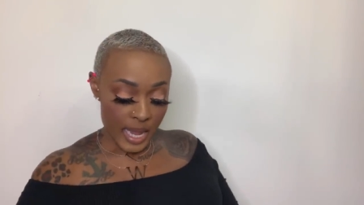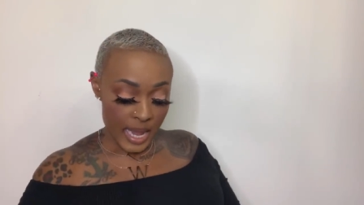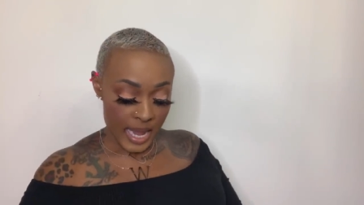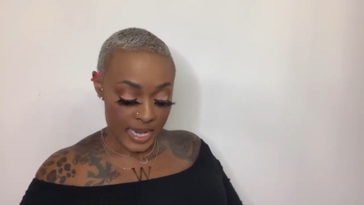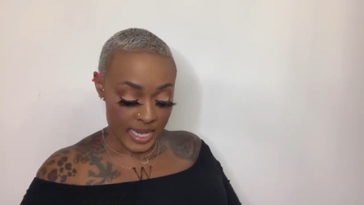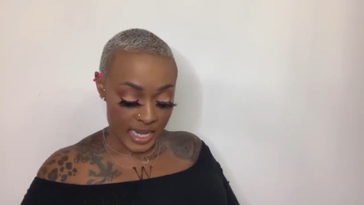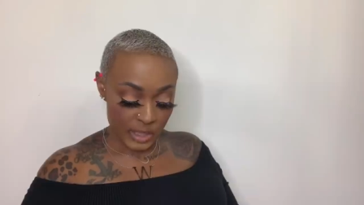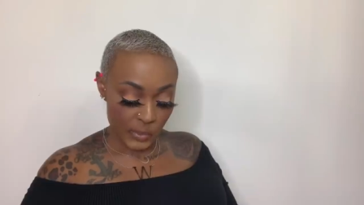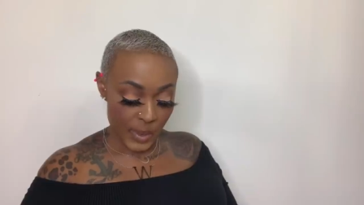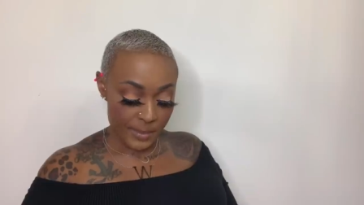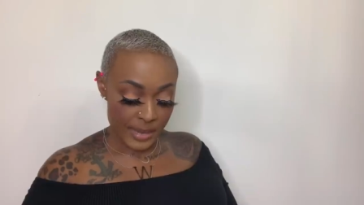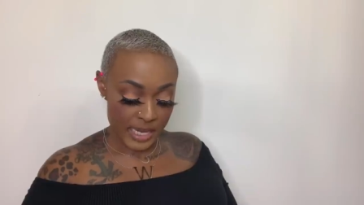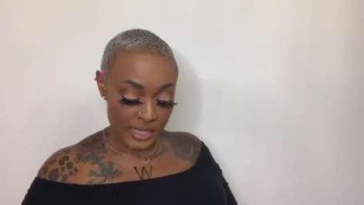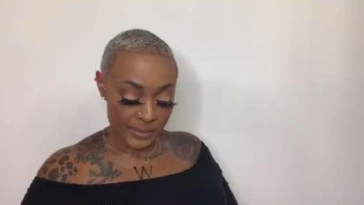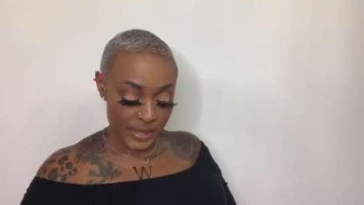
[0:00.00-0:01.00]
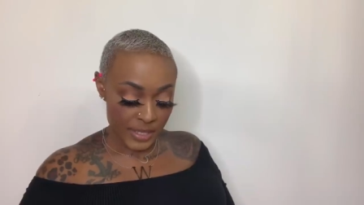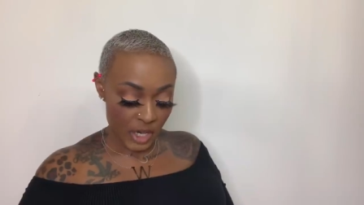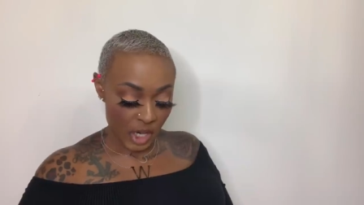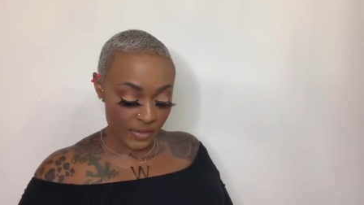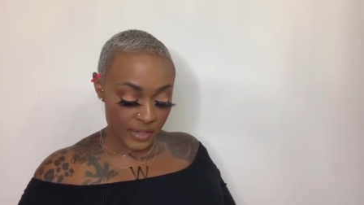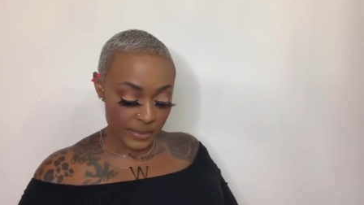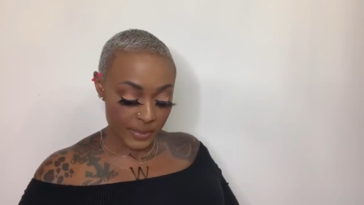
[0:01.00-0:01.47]
And that's what makes me
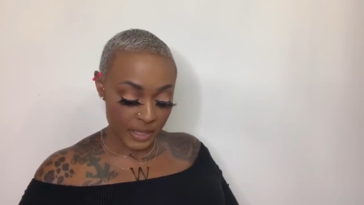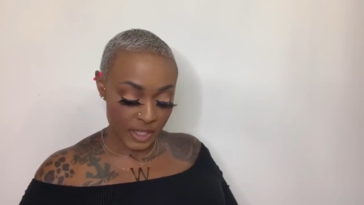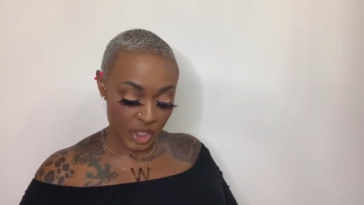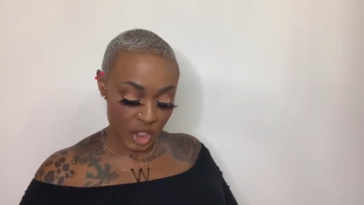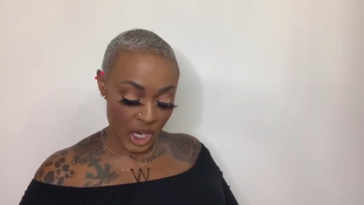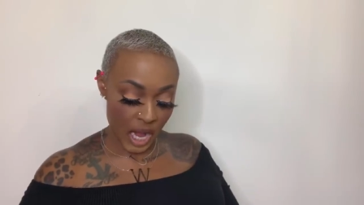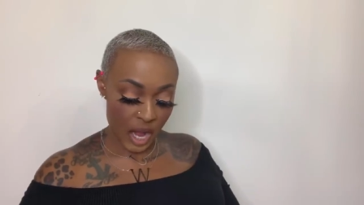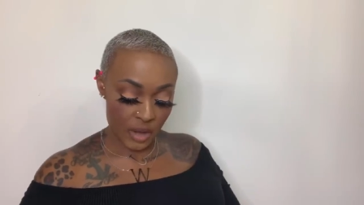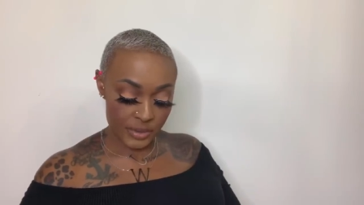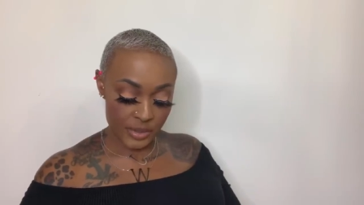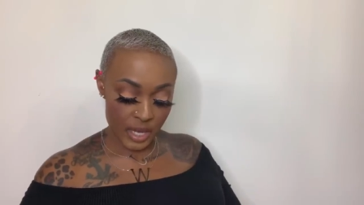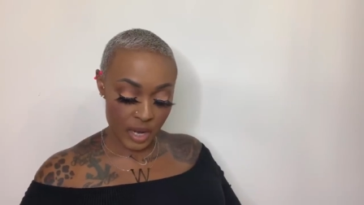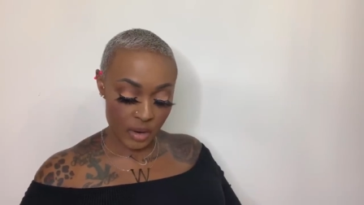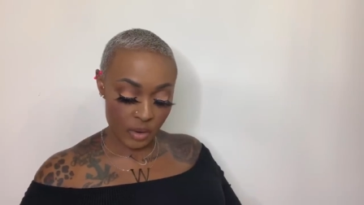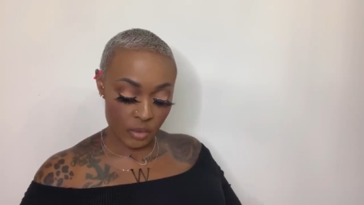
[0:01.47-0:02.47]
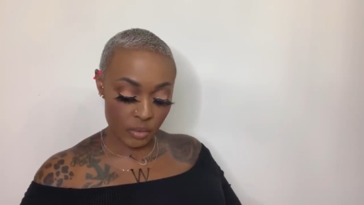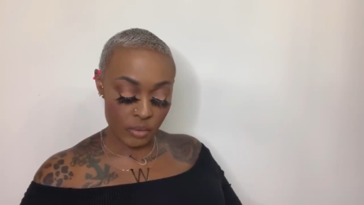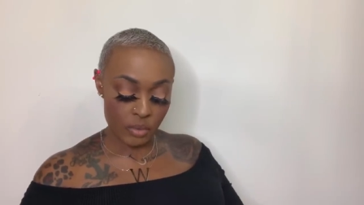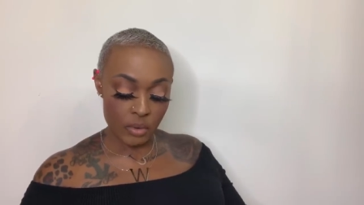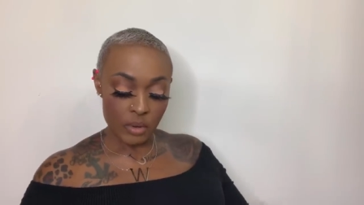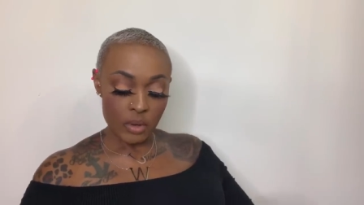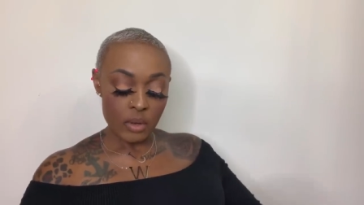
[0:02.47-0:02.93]
nervous, because y'all know
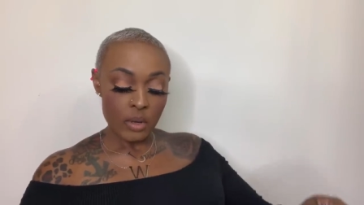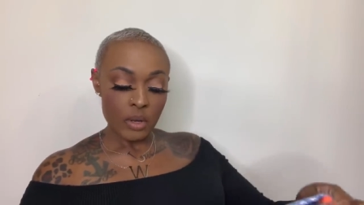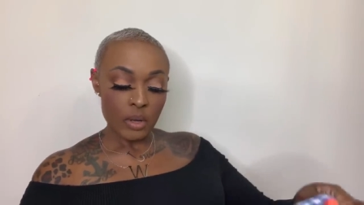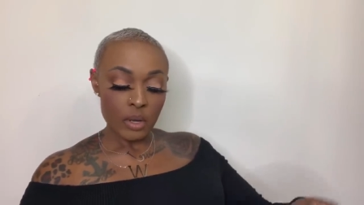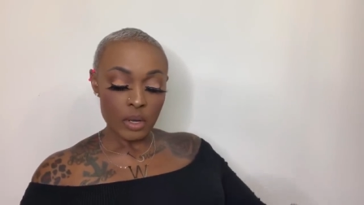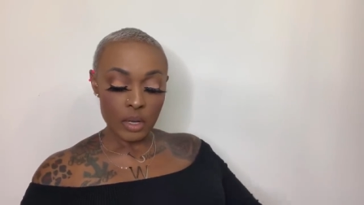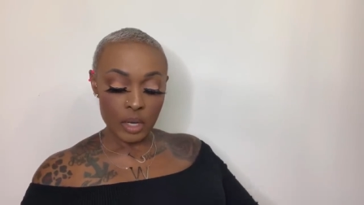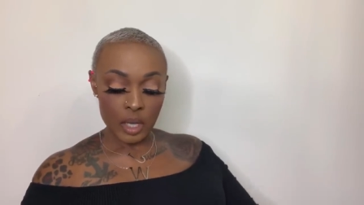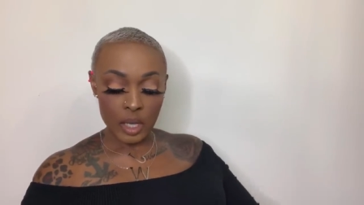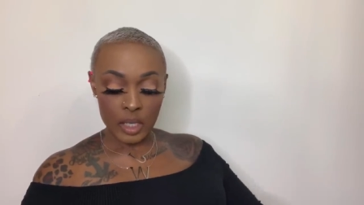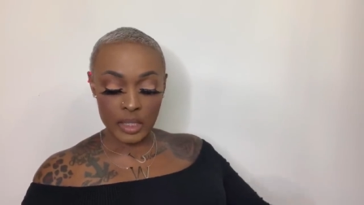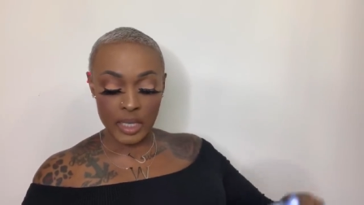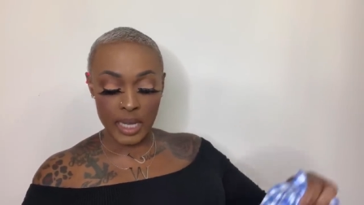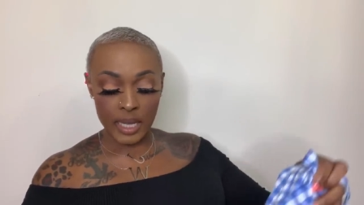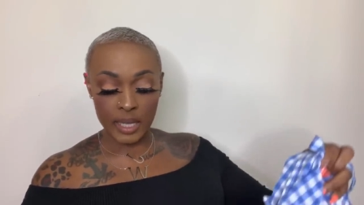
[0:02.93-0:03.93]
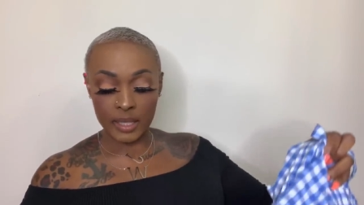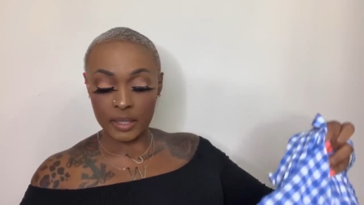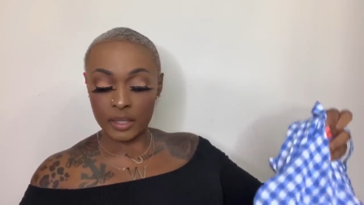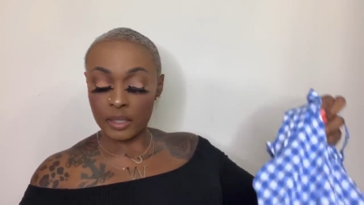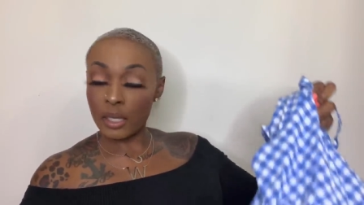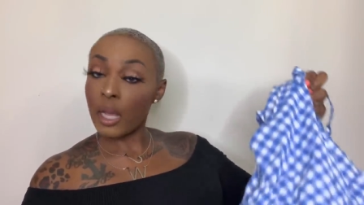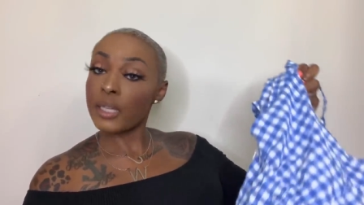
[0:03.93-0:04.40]
that
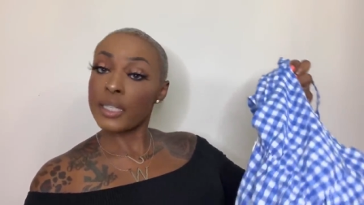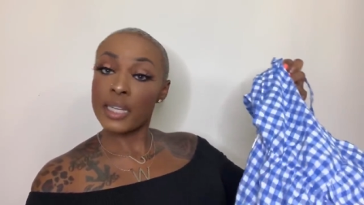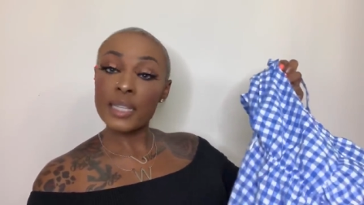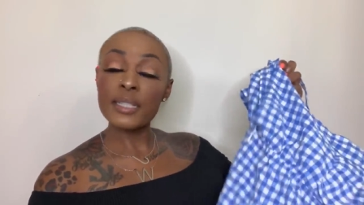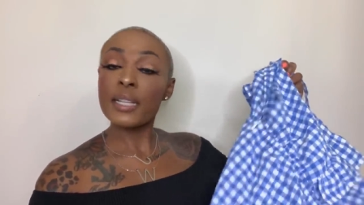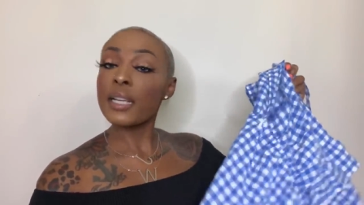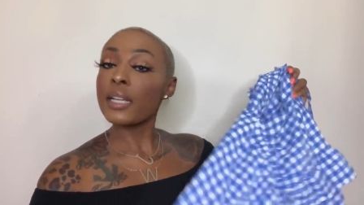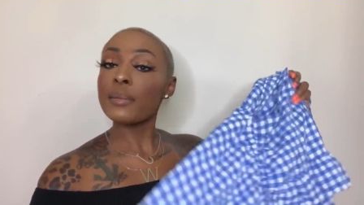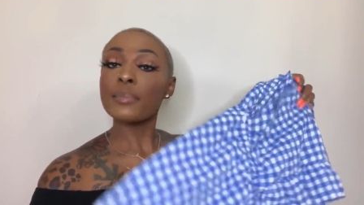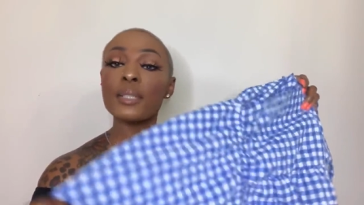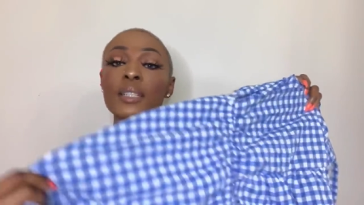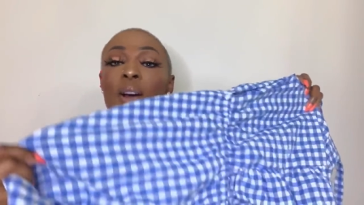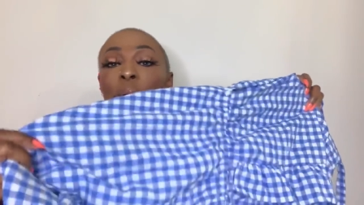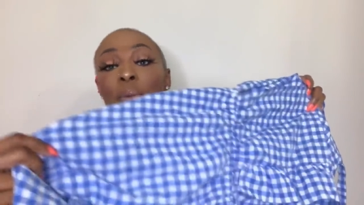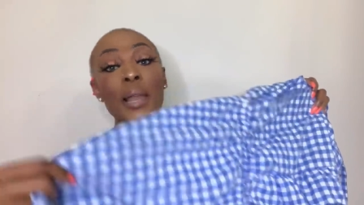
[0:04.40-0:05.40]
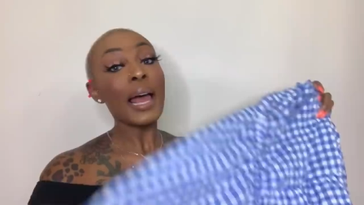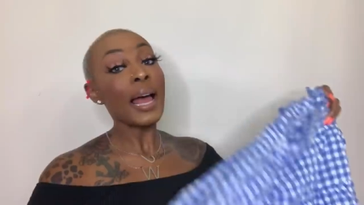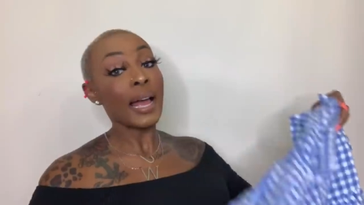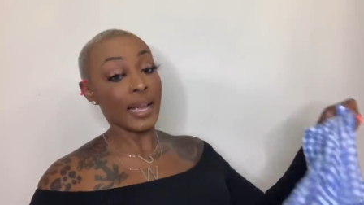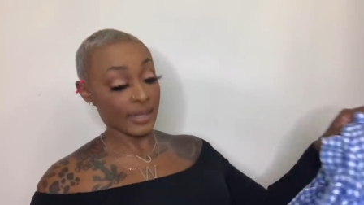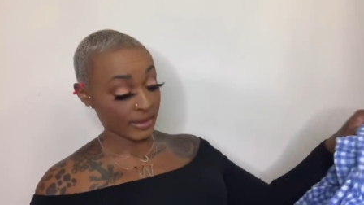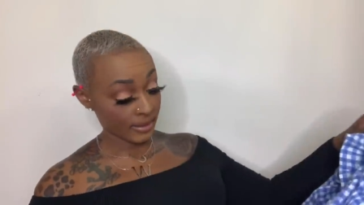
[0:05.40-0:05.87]
these hips don't
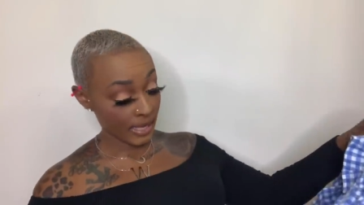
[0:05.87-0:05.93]
lie.